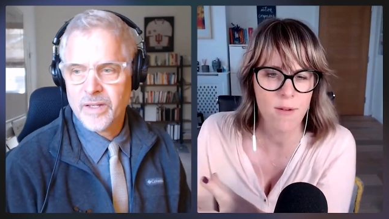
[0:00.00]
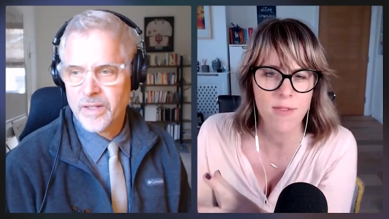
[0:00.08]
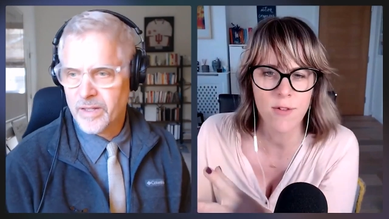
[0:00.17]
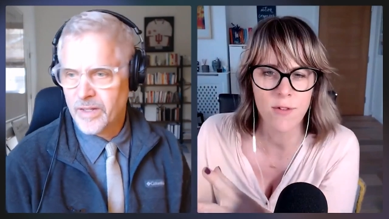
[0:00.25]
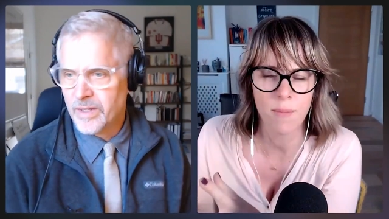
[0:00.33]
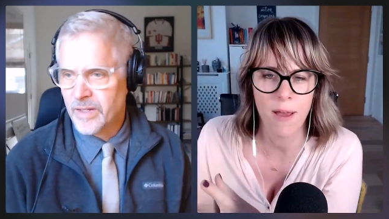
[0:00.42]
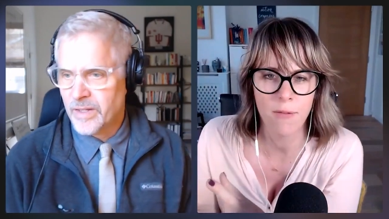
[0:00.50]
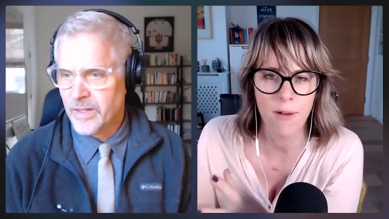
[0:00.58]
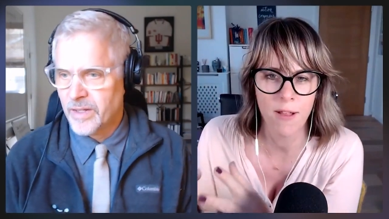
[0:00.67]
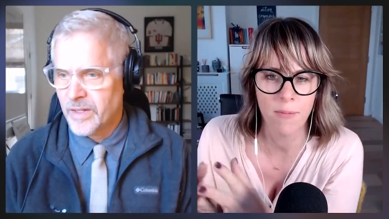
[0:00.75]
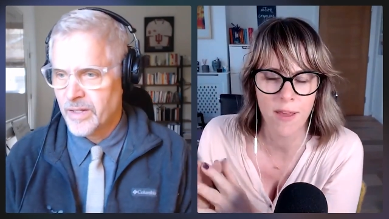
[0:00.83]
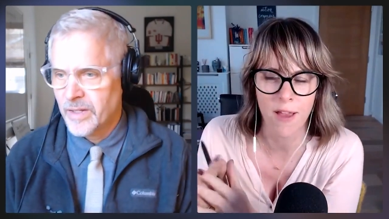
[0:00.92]
Speaker 1: go and talk about
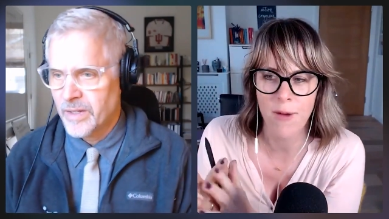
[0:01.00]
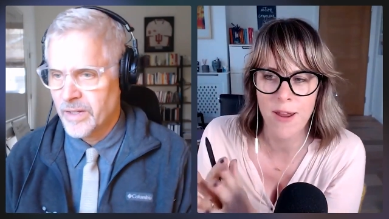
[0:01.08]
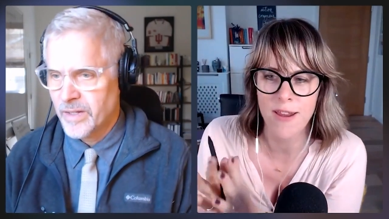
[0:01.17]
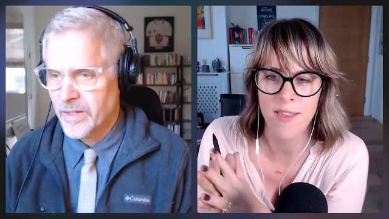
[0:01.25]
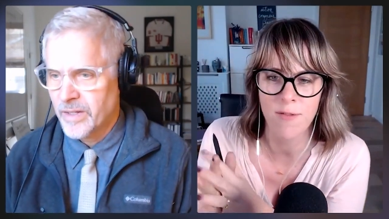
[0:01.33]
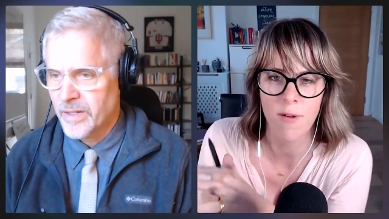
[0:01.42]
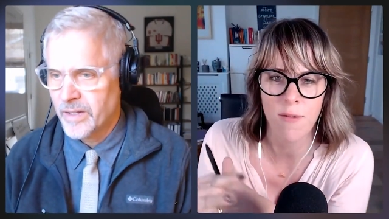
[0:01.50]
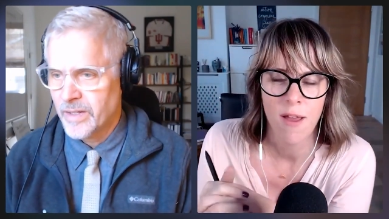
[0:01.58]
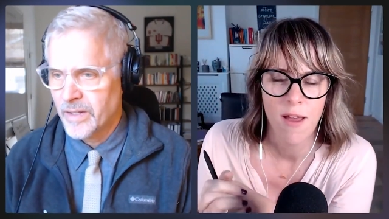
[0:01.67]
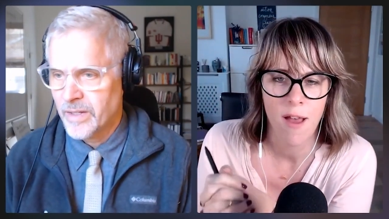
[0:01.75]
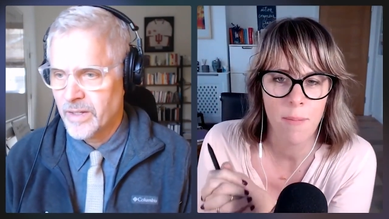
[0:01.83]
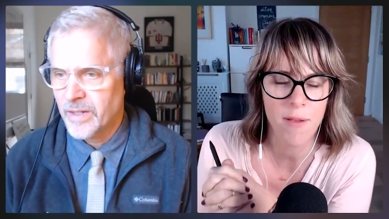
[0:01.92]
well-being. I went into a,
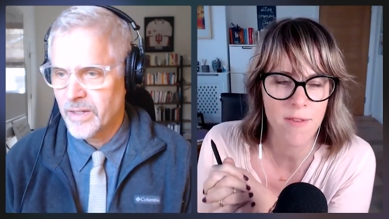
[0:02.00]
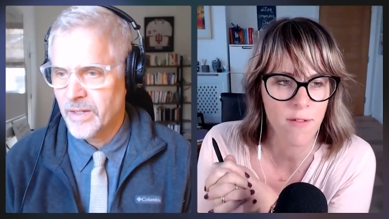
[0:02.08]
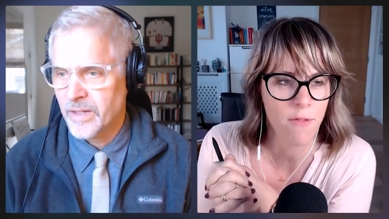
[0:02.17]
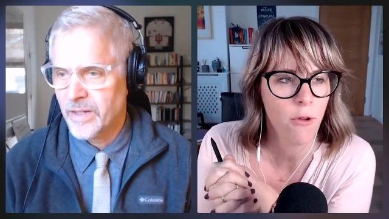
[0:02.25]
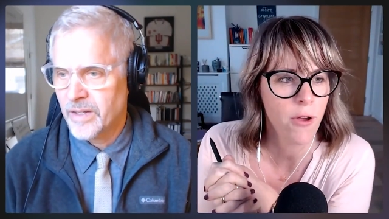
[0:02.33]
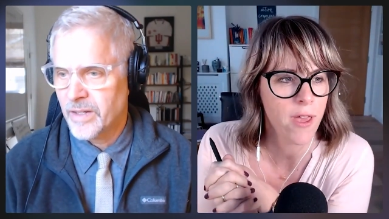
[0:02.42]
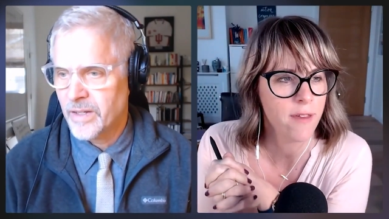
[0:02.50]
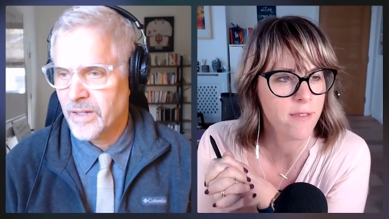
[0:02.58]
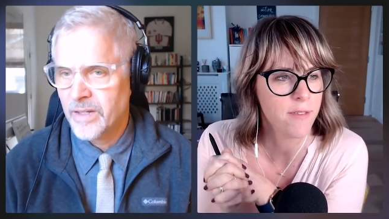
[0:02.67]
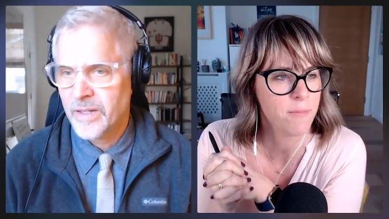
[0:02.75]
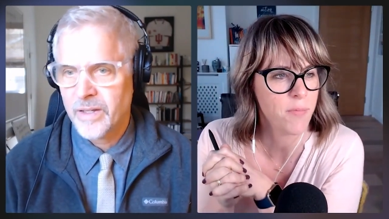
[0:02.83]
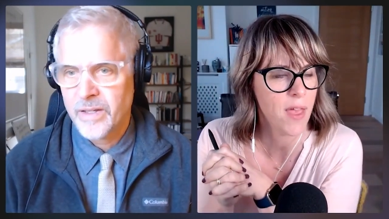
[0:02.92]
a bunch of
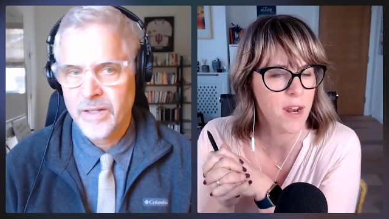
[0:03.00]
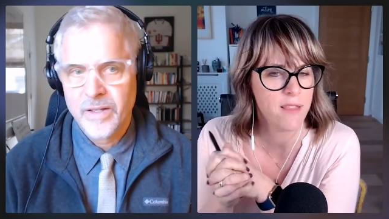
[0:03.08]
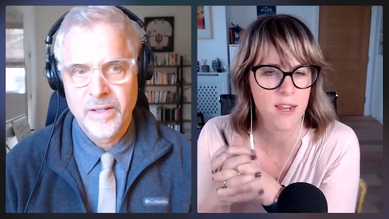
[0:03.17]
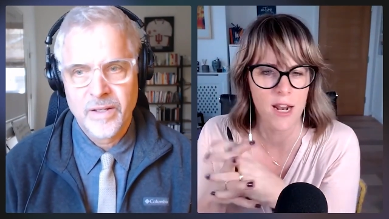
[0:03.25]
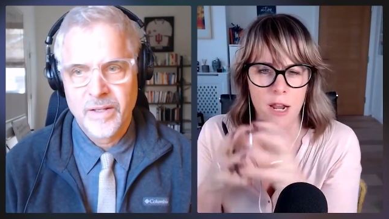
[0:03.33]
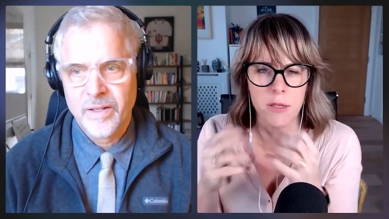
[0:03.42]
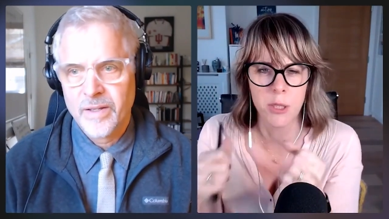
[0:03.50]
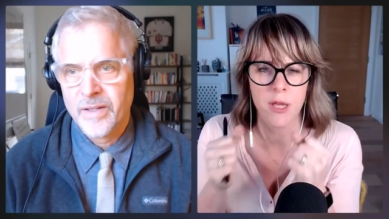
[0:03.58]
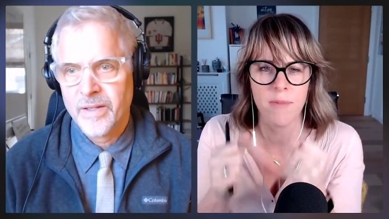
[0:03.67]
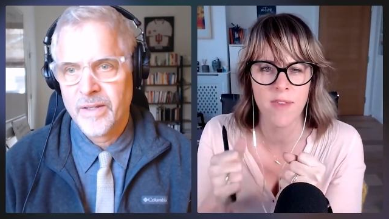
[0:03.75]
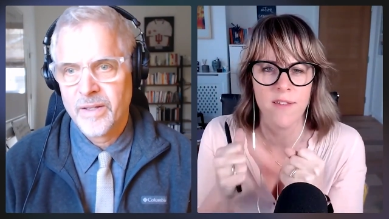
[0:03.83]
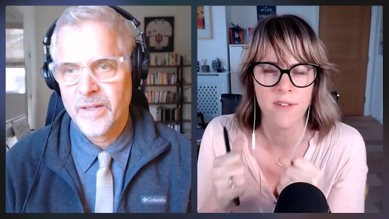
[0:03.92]
lawyers, and I did a
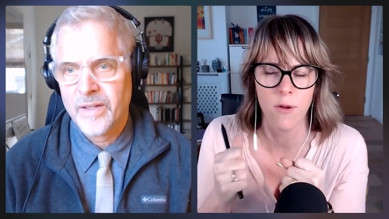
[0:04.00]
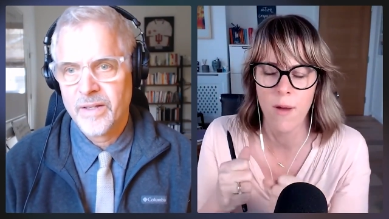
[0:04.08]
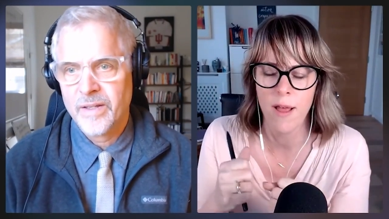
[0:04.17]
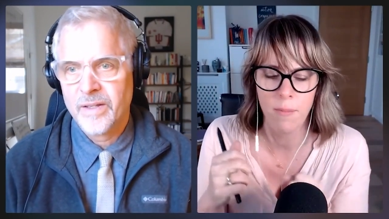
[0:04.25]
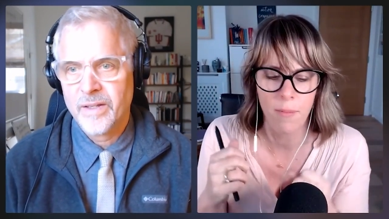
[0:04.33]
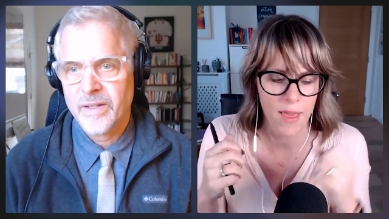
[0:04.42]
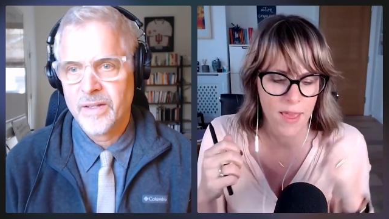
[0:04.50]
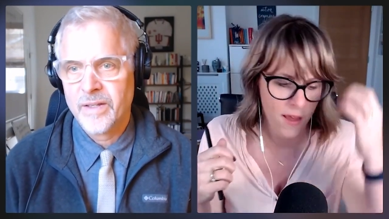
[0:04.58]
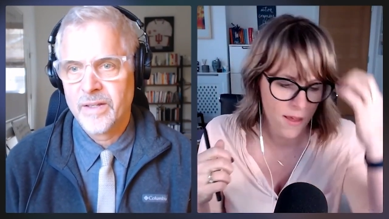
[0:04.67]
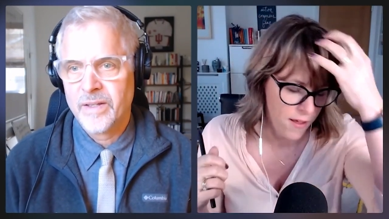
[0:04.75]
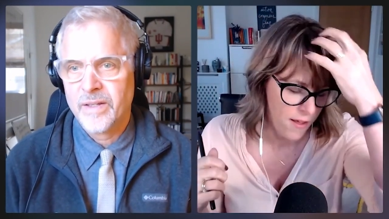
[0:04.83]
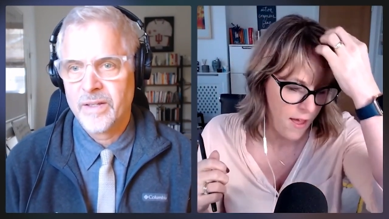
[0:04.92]
lunchtime session on
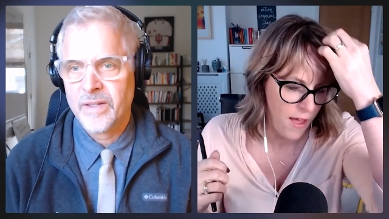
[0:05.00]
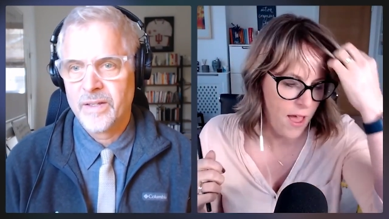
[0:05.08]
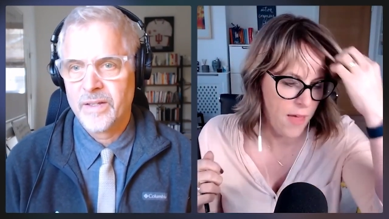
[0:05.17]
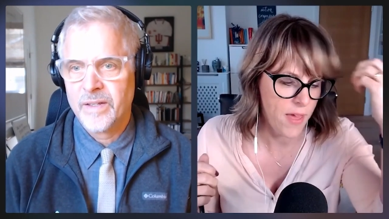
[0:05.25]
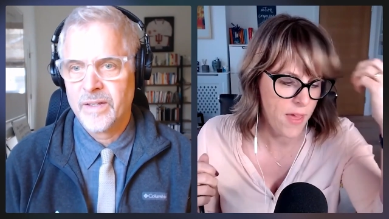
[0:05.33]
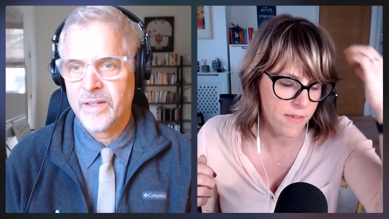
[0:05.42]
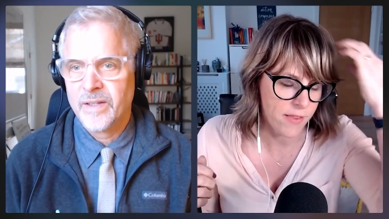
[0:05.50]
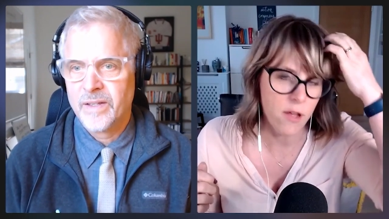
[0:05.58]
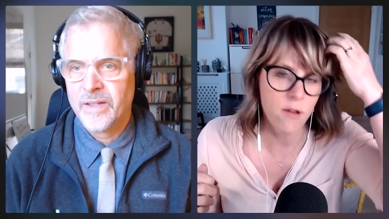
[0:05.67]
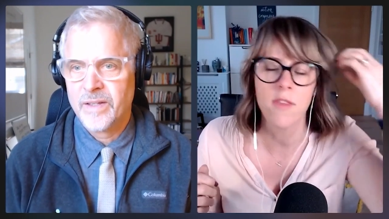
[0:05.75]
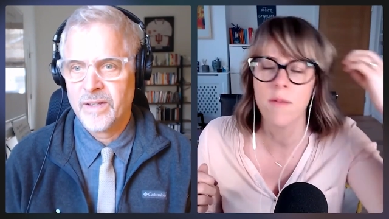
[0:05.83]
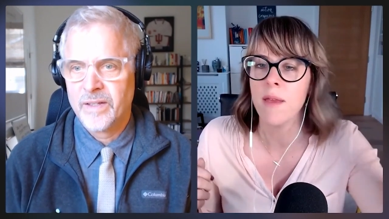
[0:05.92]
well-being, and they just
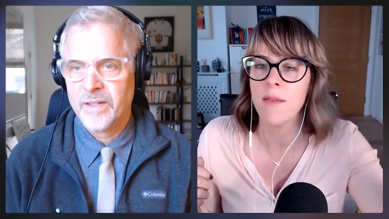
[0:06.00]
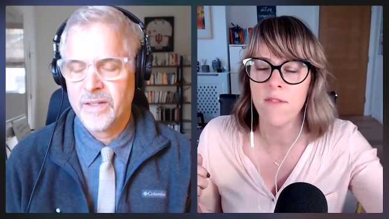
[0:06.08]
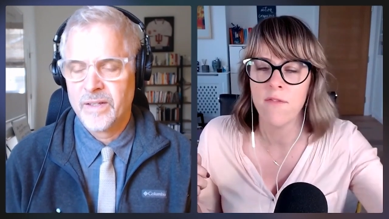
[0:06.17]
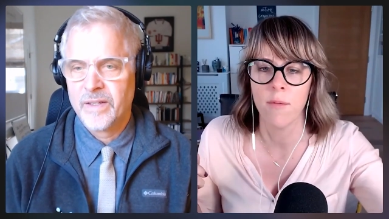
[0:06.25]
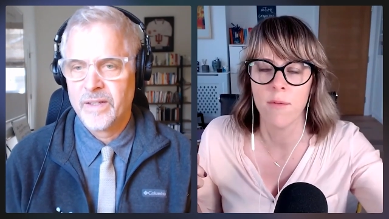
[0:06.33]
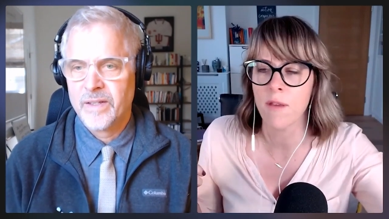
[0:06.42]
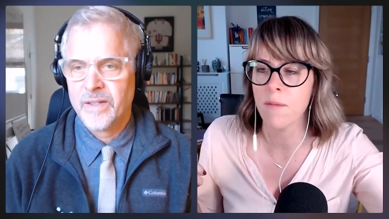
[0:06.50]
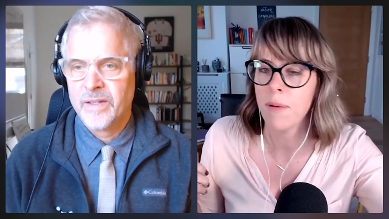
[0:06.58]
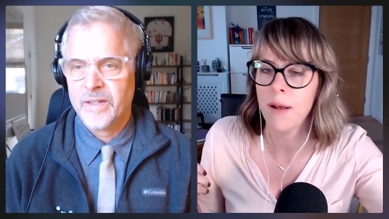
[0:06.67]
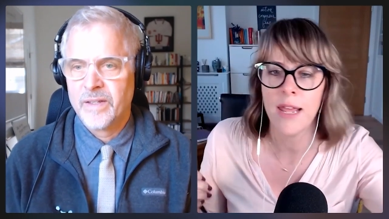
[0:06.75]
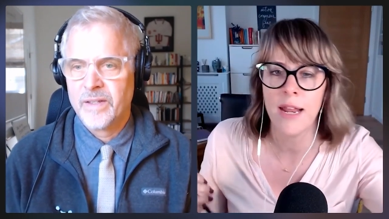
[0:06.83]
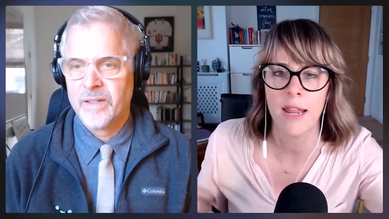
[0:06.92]
looked at me as if I was
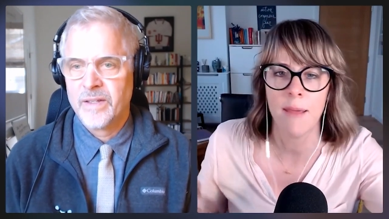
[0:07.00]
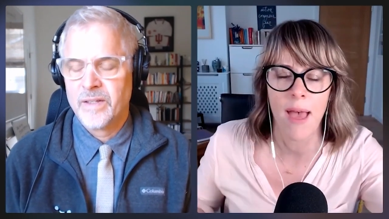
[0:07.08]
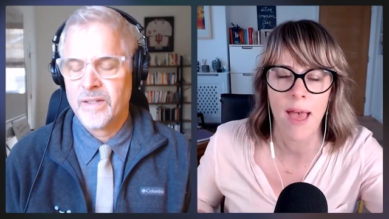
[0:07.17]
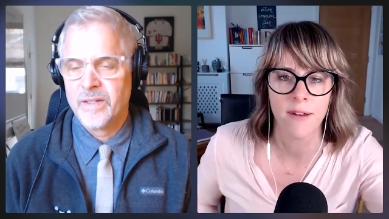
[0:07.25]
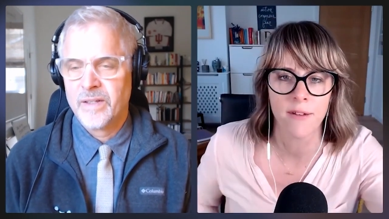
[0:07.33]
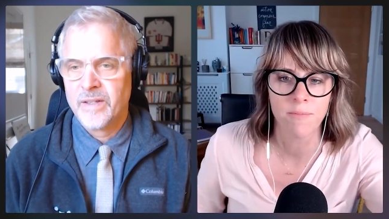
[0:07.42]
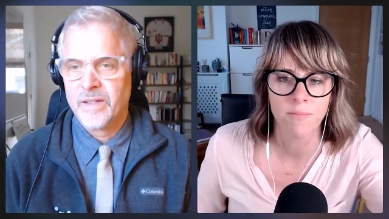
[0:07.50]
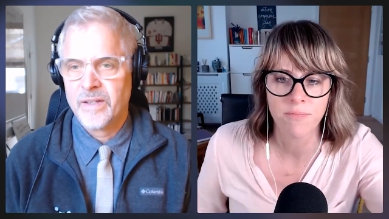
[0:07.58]
completely mad